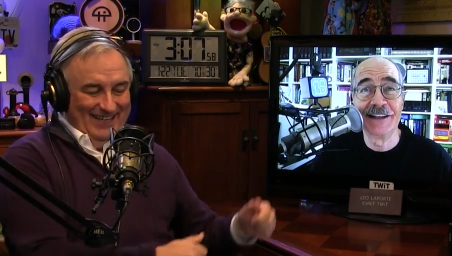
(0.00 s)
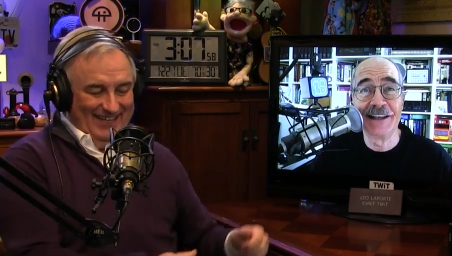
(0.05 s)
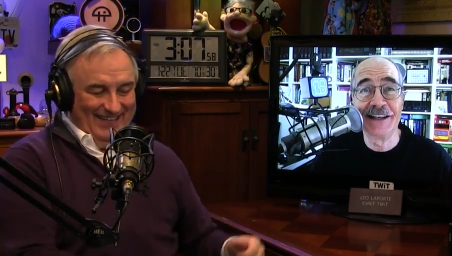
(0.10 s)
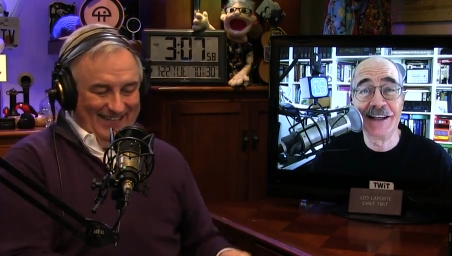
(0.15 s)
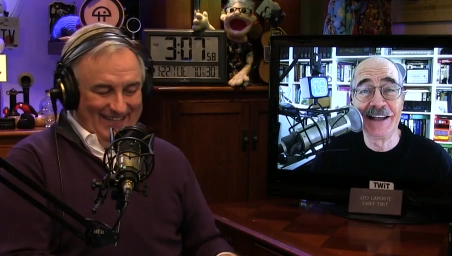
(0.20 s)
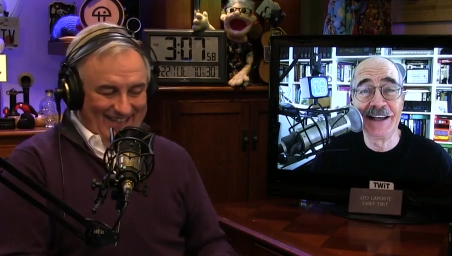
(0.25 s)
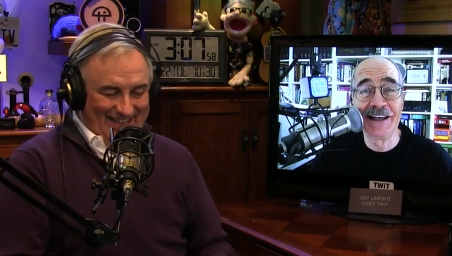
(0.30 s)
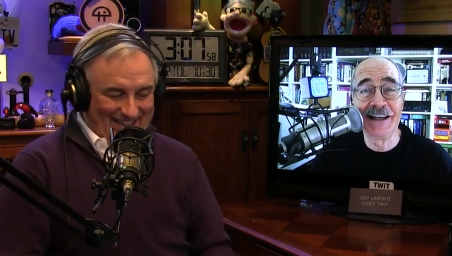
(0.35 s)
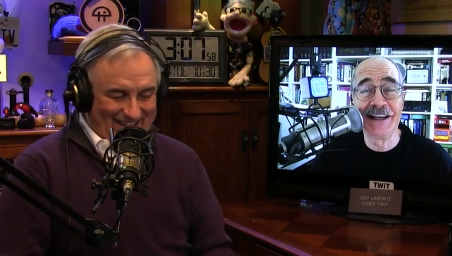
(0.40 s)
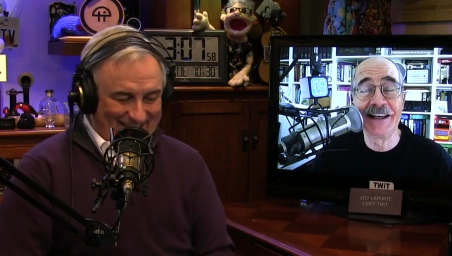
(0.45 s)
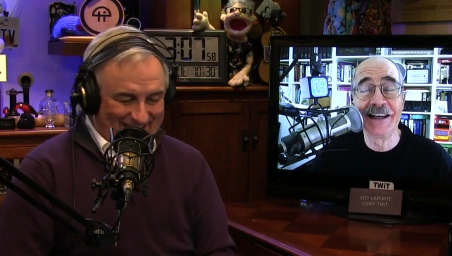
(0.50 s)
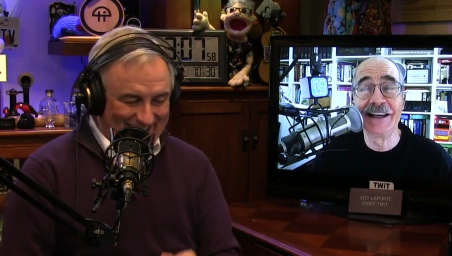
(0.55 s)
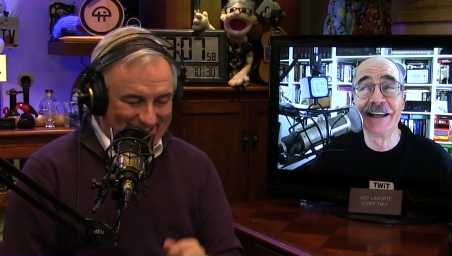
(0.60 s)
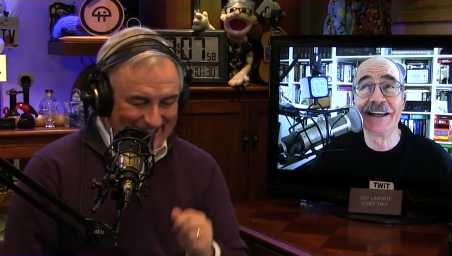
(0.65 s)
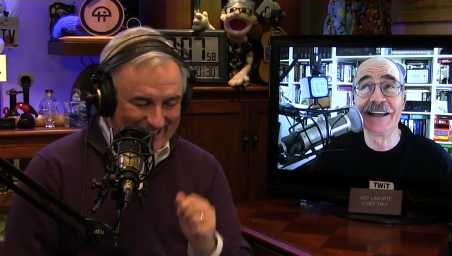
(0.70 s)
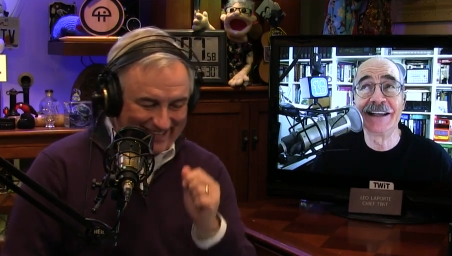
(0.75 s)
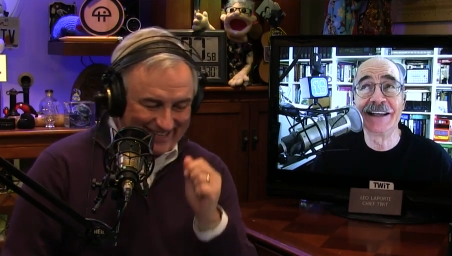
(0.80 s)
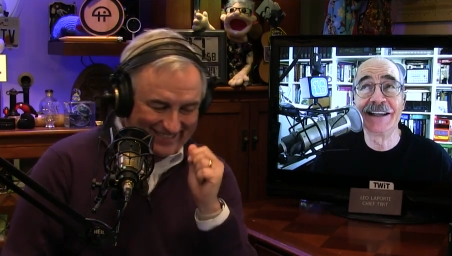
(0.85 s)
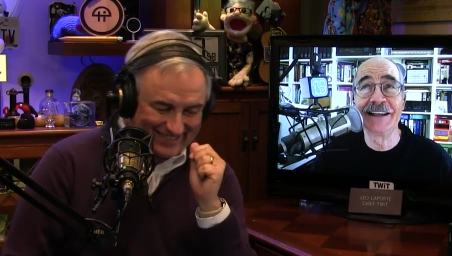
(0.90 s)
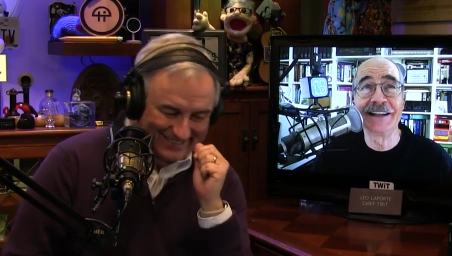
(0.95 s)

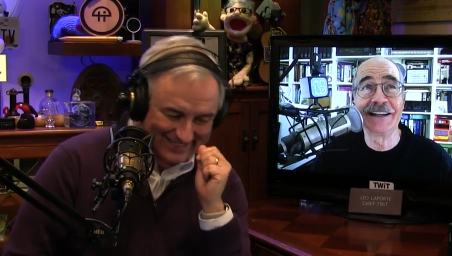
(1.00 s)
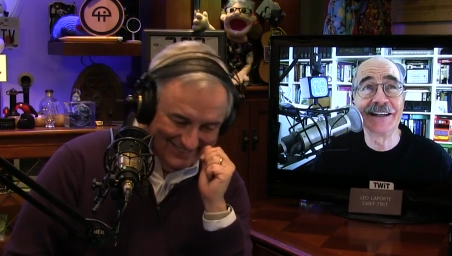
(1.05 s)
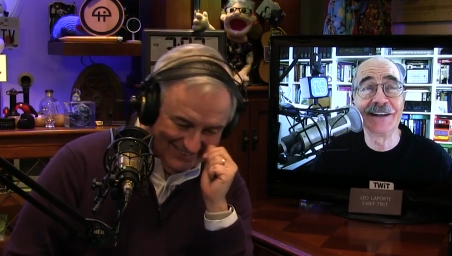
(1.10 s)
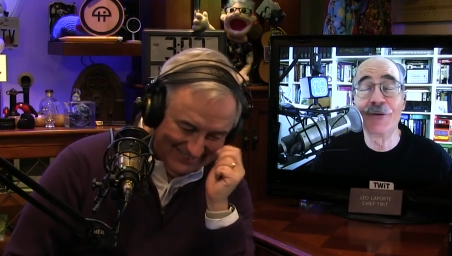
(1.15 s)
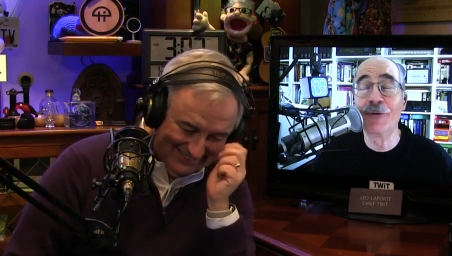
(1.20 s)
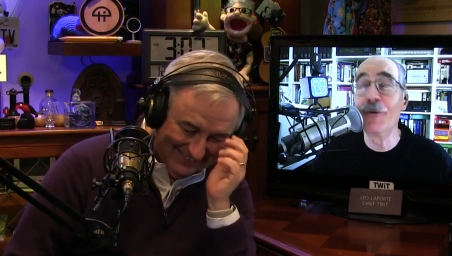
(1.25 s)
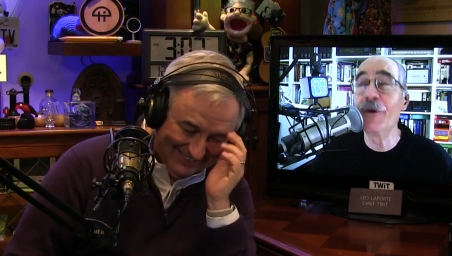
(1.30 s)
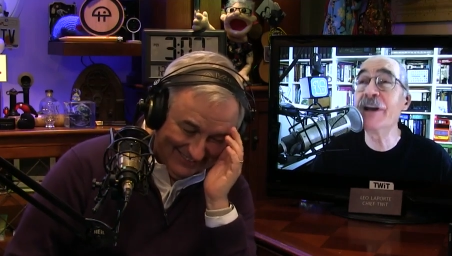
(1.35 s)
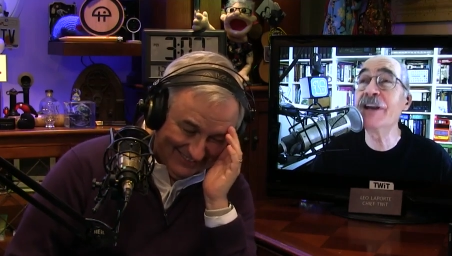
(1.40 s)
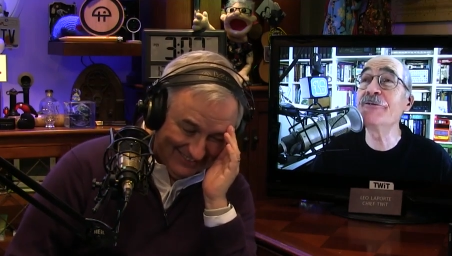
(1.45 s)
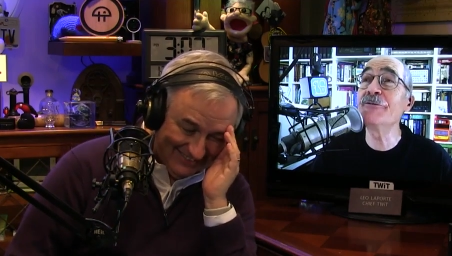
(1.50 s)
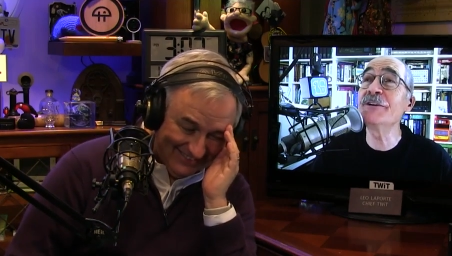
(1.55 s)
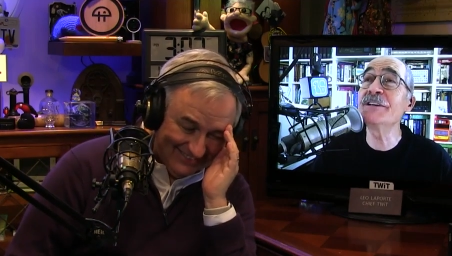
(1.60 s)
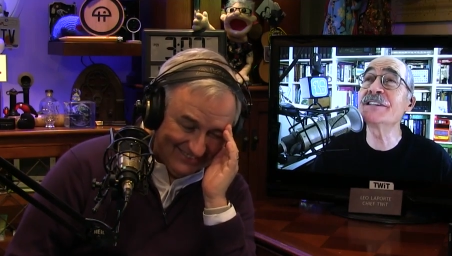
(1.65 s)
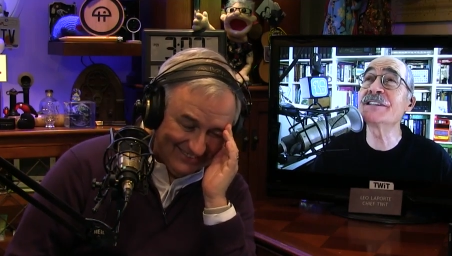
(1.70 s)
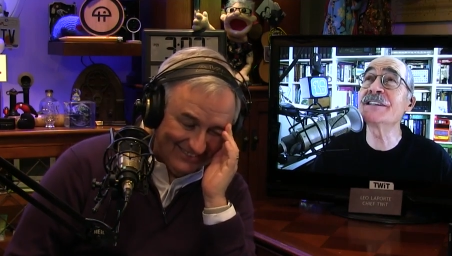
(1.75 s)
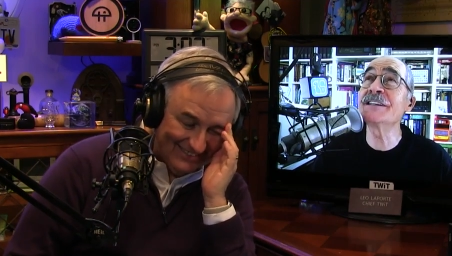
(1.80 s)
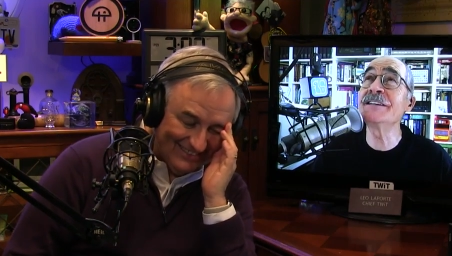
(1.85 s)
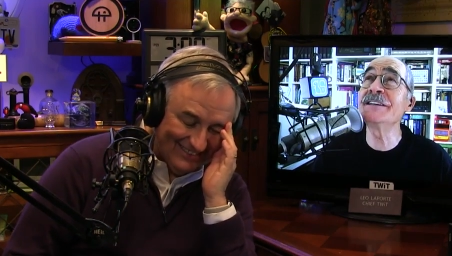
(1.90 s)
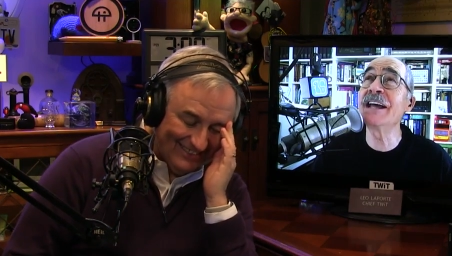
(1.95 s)
Speaker 1: yeah, uh, when have we
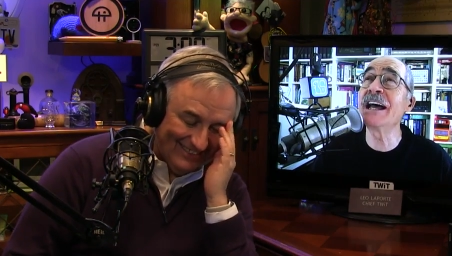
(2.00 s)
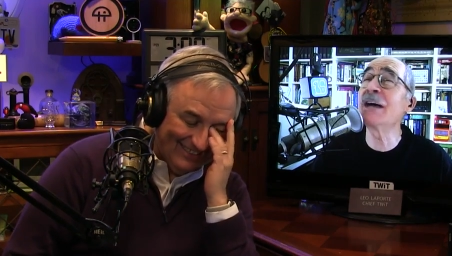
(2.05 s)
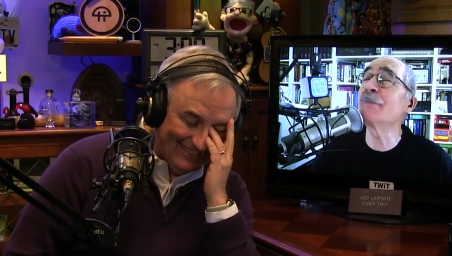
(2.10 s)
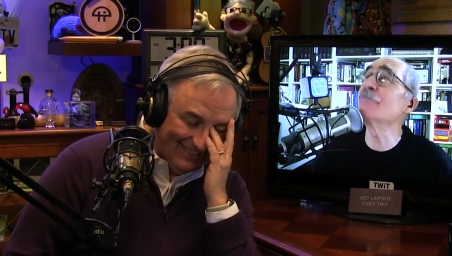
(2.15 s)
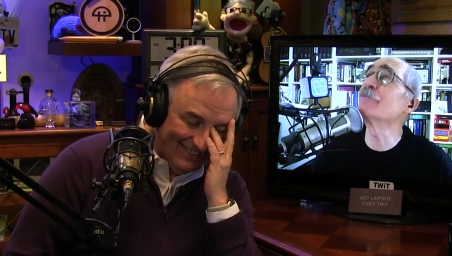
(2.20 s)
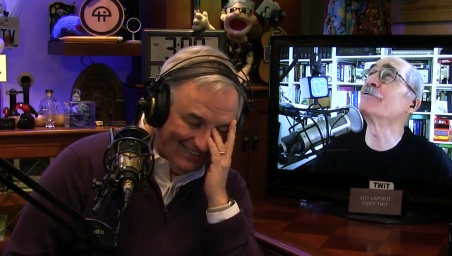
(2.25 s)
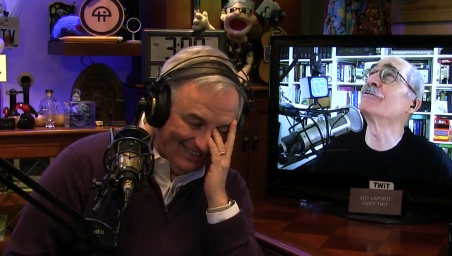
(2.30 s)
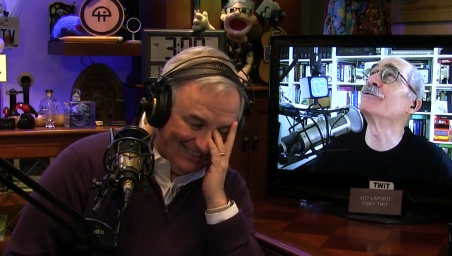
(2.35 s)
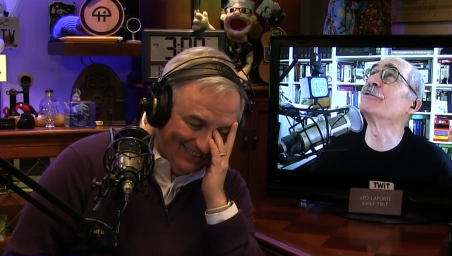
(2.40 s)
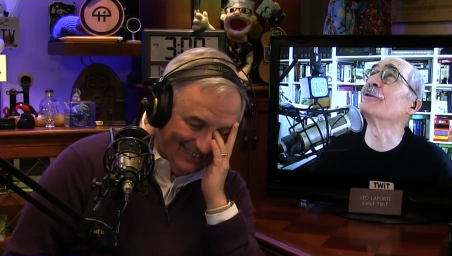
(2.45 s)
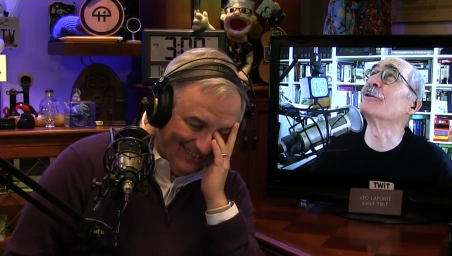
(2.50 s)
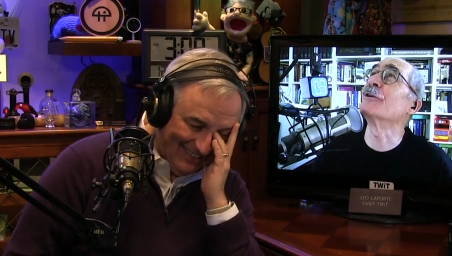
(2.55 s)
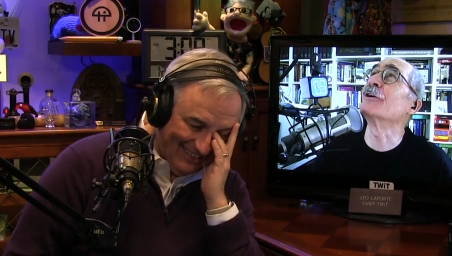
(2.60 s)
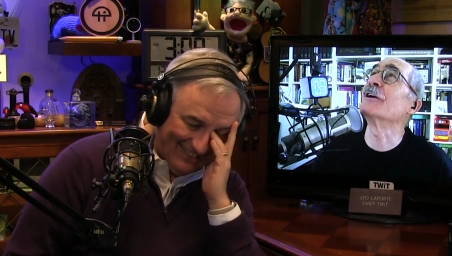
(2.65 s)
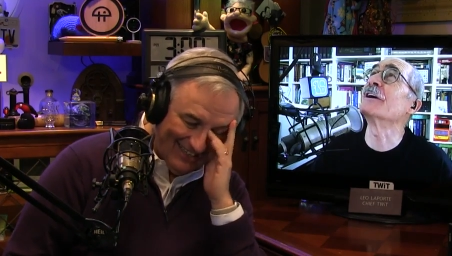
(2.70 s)
seen that before?